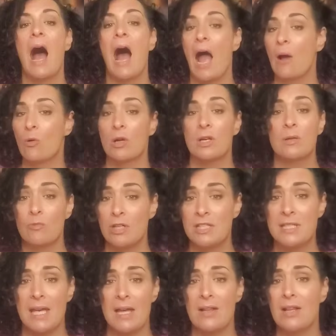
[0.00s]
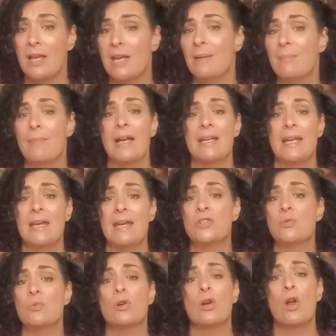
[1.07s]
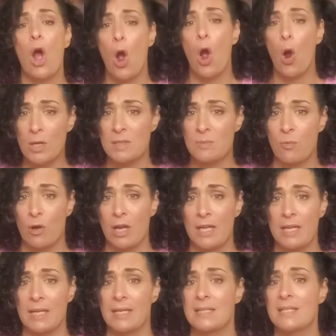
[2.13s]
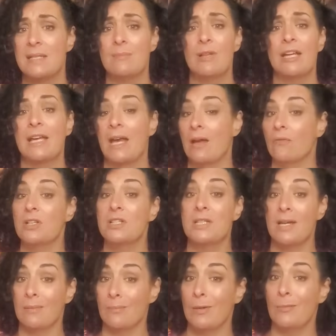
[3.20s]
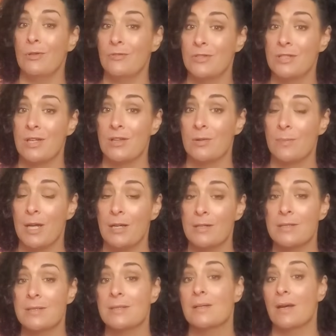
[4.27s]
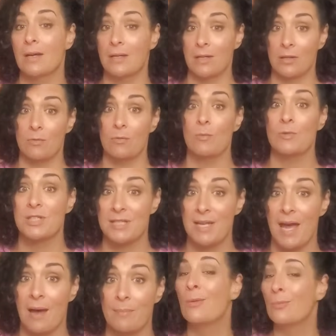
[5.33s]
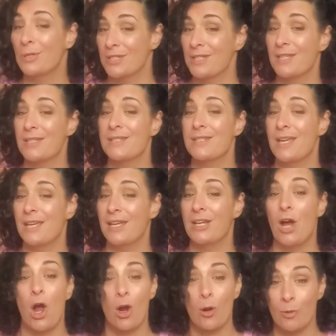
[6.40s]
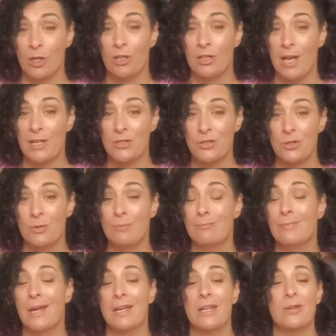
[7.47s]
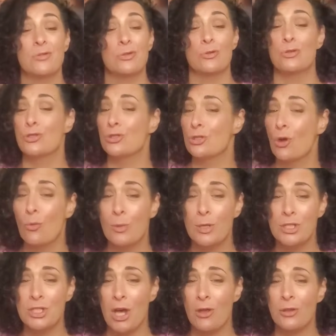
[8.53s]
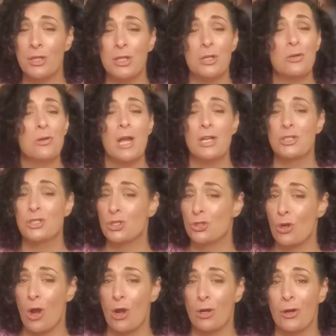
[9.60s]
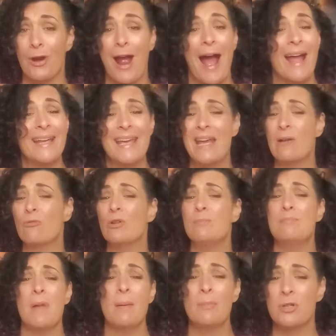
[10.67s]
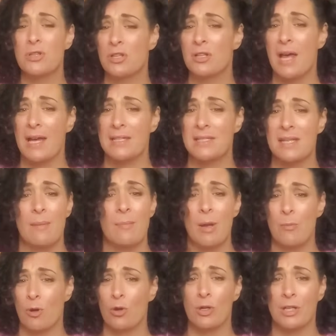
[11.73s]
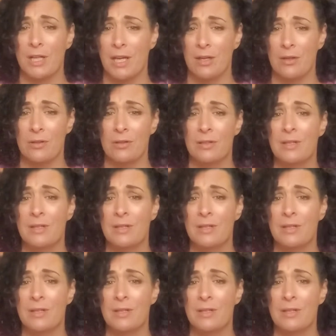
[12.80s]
I work in retail and my nails were always breaking. It seemed like every time I moved another box, another one would snap. But since taking Armour Colostrum, my nails are so much healthier and stronger. I can't remember the last time I broke a nail.